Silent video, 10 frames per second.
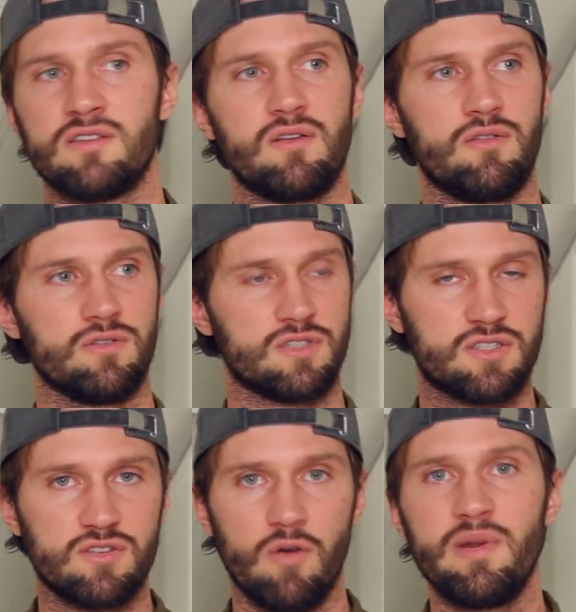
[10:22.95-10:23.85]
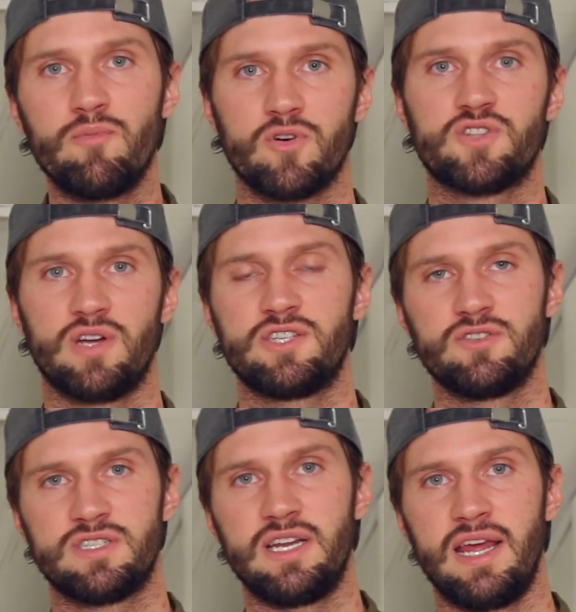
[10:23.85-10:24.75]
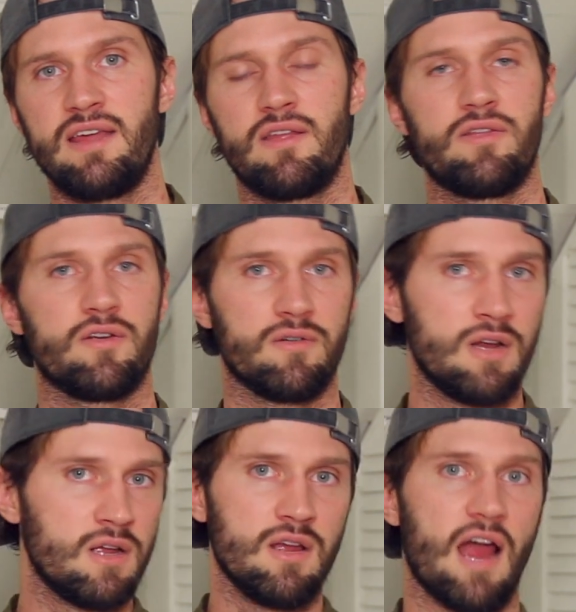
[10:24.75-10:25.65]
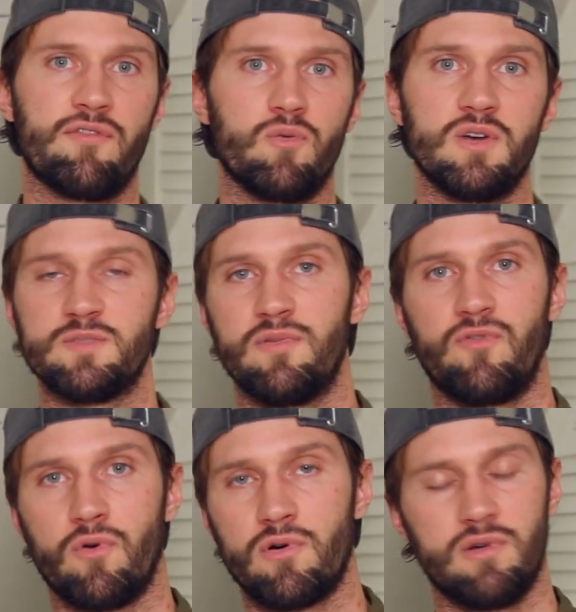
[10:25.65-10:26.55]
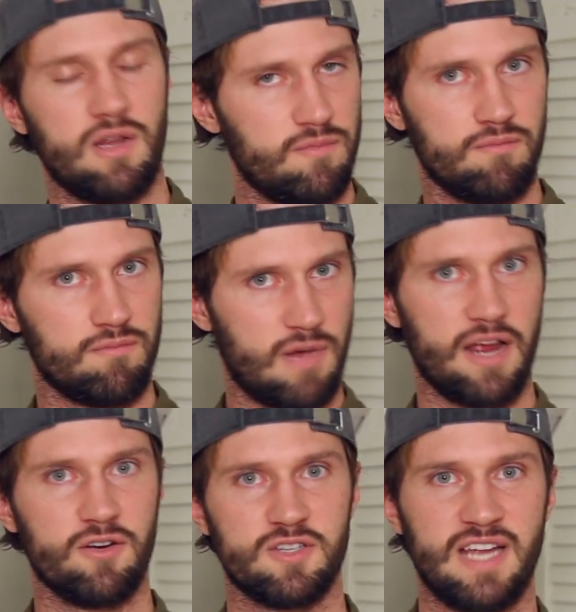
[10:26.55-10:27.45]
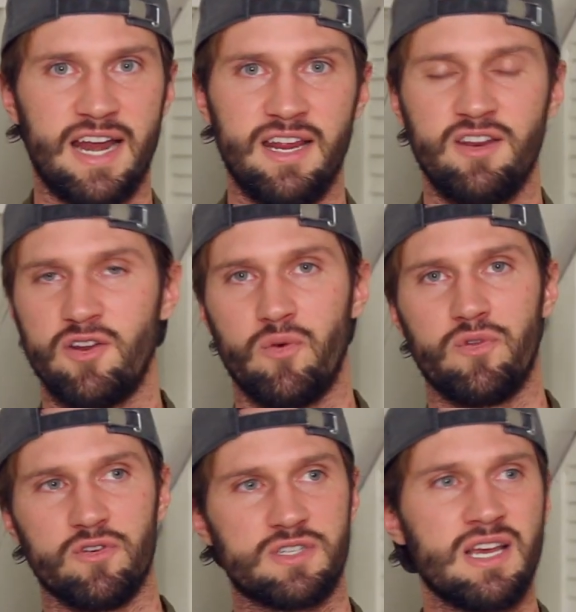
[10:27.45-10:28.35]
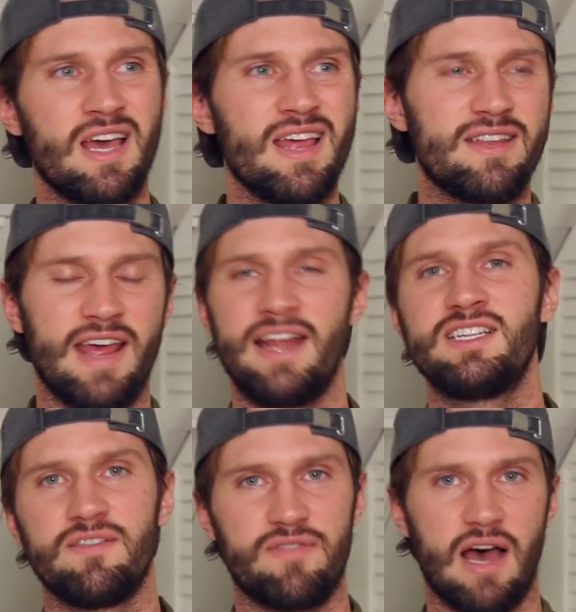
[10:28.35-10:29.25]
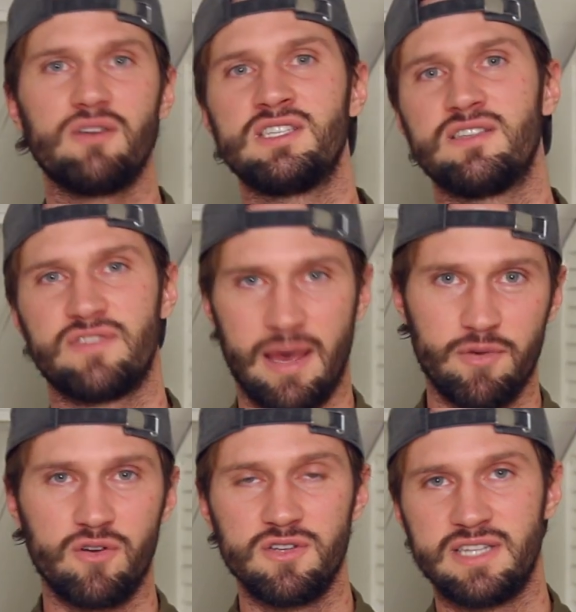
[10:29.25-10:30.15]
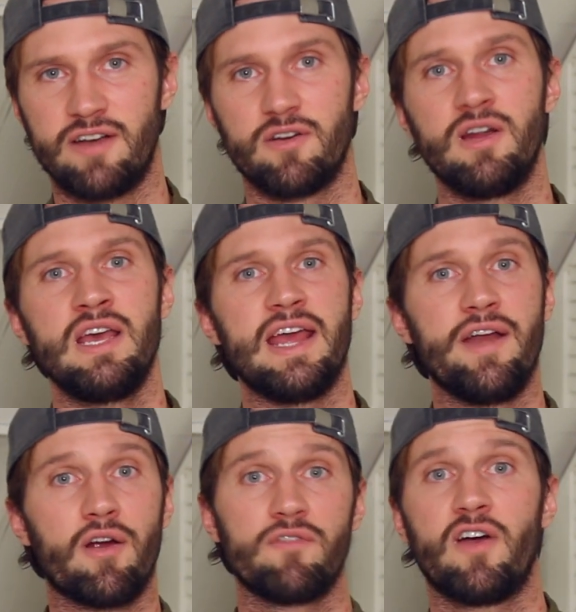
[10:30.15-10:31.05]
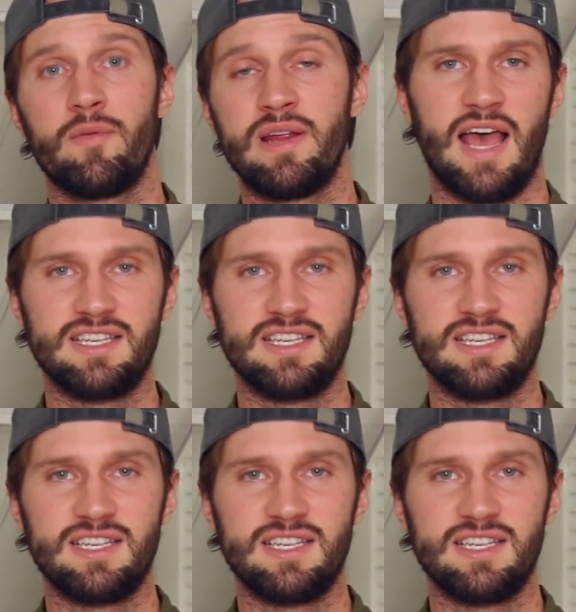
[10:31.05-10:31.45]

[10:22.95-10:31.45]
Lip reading: So there's so many more stressors today than there ever was before, in my understanding. You know, there's tens of thousands of chemicals that are in our environment.